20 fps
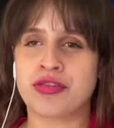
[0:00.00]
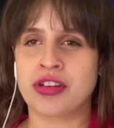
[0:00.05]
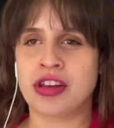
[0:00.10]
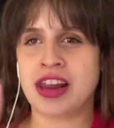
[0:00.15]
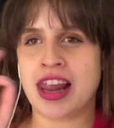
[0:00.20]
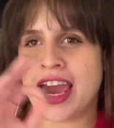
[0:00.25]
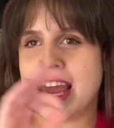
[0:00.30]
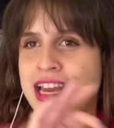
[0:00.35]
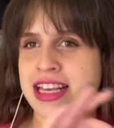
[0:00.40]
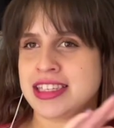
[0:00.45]

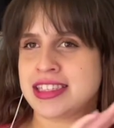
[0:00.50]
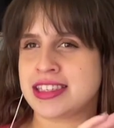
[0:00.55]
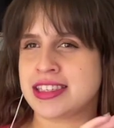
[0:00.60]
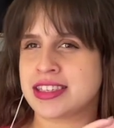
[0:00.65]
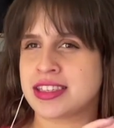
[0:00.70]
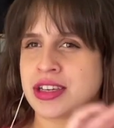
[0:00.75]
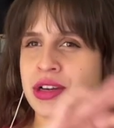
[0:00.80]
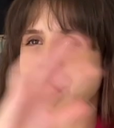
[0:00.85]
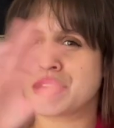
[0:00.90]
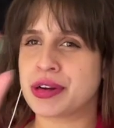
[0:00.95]
lace
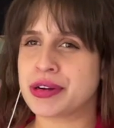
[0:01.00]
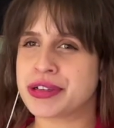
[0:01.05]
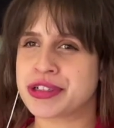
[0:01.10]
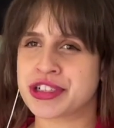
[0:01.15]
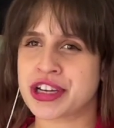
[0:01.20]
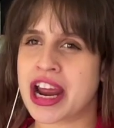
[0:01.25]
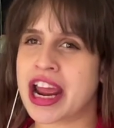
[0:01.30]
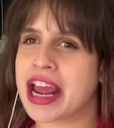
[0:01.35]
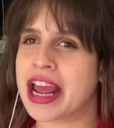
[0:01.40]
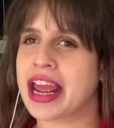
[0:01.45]

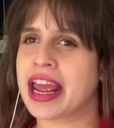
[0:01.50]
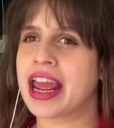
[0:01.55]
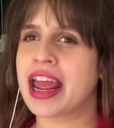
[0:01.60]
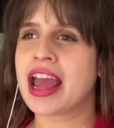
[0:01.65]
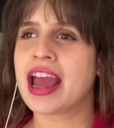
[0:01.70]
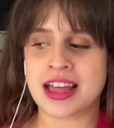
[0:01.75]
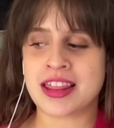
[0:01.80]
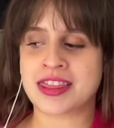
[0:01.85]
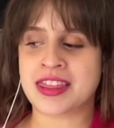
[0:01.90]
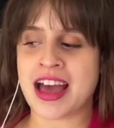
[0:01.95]
crochet
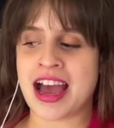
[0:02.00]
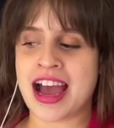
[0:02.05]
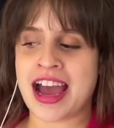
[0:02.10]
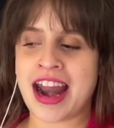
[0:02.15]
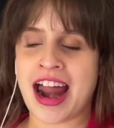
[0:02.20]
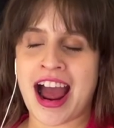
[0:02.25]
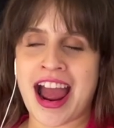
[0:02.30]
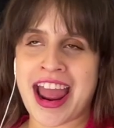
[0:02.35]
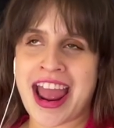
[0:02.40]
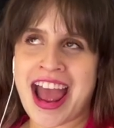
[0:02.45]
that
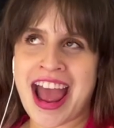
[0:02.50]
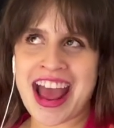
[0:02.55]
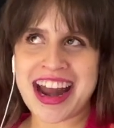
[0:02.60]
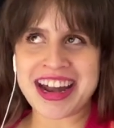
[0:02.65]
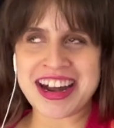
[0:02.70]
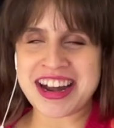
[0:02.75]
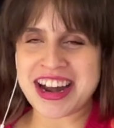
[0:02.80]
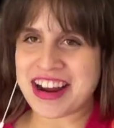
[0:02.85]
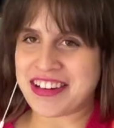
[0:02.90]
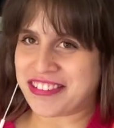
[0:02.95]
I had
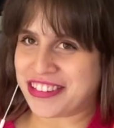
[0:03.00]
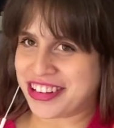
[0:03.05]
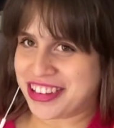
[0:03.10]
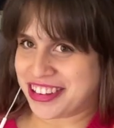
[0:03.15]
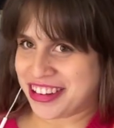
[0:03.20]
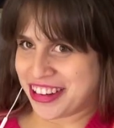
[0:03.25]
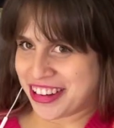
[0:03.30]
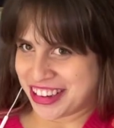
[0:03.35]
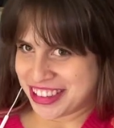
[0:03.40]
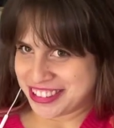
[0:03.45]
never
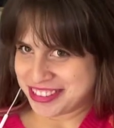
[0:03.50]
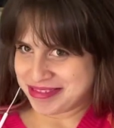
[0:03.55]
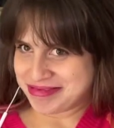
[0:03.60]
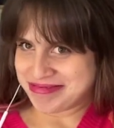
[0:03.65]
done.